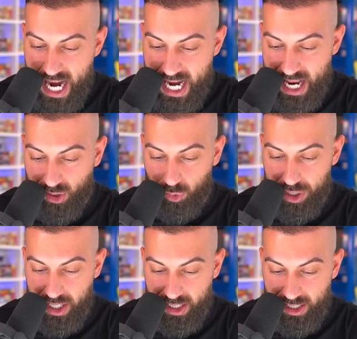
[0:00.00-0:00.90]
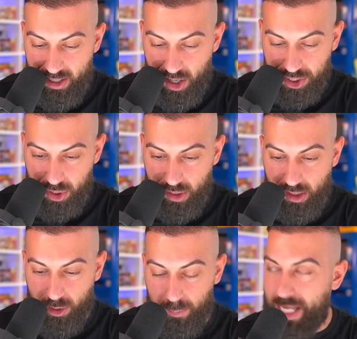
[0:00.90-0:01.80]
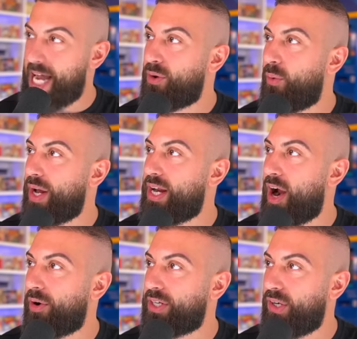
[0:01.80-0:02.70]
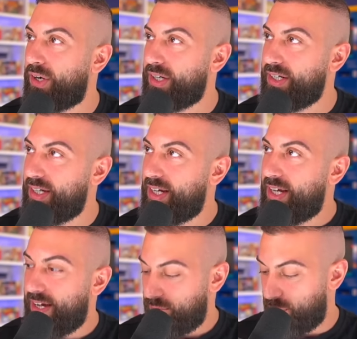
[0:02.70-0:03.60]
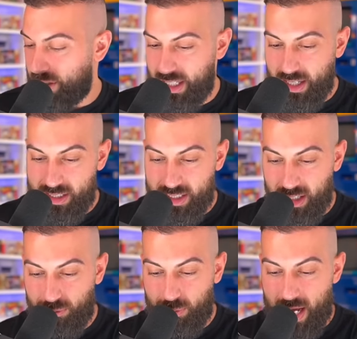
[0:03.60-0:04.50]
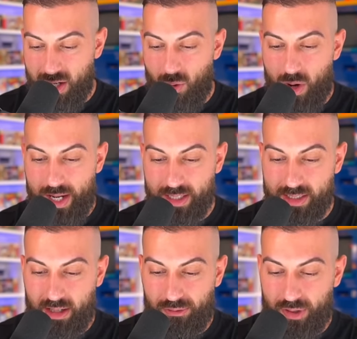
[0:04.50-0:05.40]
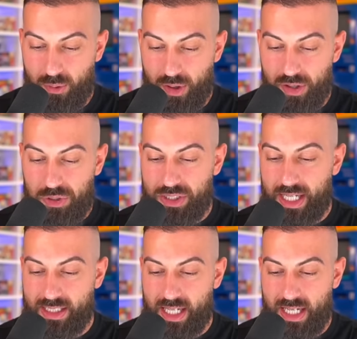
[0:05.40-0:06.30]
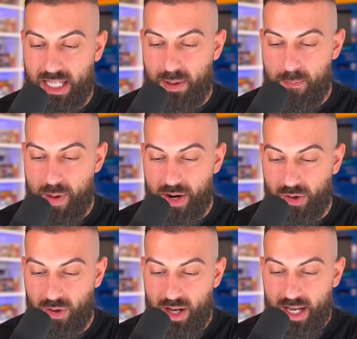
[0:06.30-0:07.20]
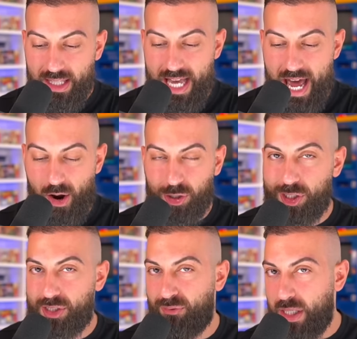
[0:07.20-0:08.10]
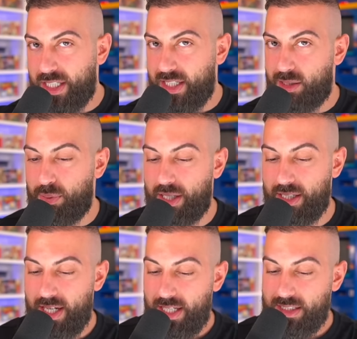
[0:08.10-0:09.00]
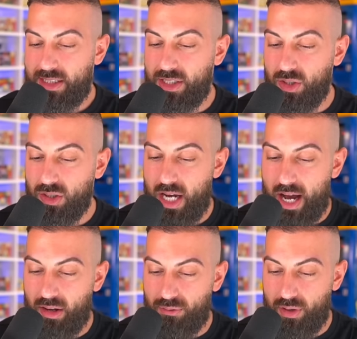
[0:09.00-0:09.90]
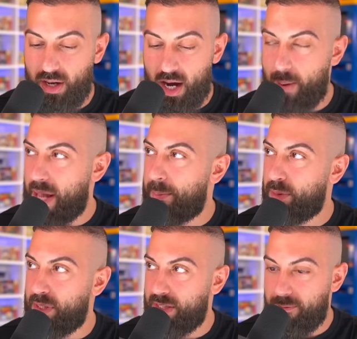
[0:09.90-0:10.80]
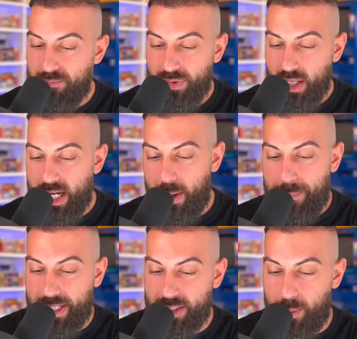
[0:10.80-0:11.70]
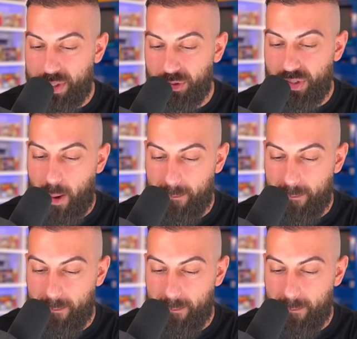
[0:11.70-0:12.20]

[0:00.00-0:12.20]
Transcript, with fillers: Nidorino, also another black and white era card. Really nice stuff. Black and white is definitely one of those sets like in the middle that are vintage, but still kind of um, able to be kind of picked up here and there.